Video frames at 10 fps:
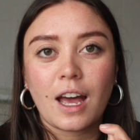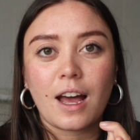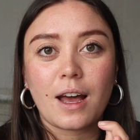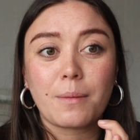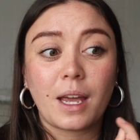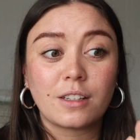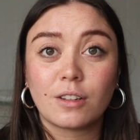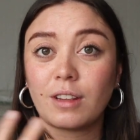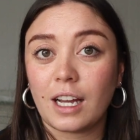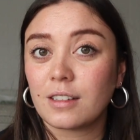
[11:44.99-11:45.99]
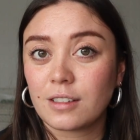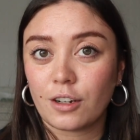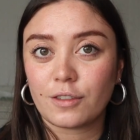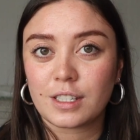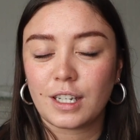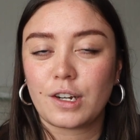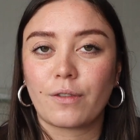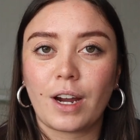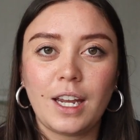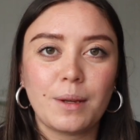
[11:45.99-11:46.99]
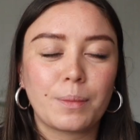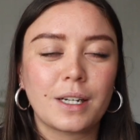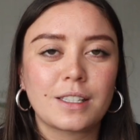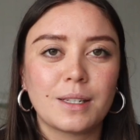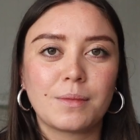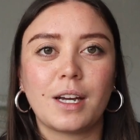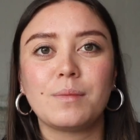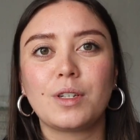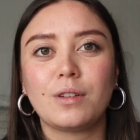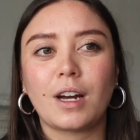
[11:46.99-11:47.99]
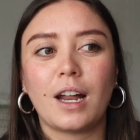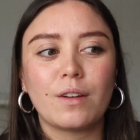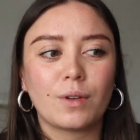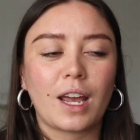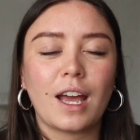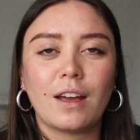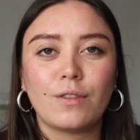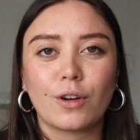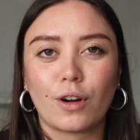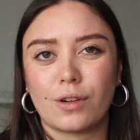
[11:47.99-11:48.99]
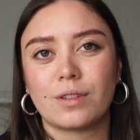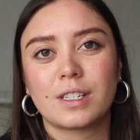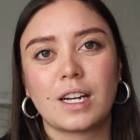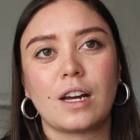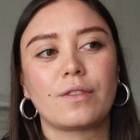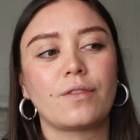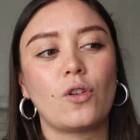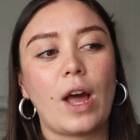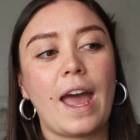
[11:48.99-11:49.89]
And so that's obviously great, but sometimes you kind of want to have your own stuff.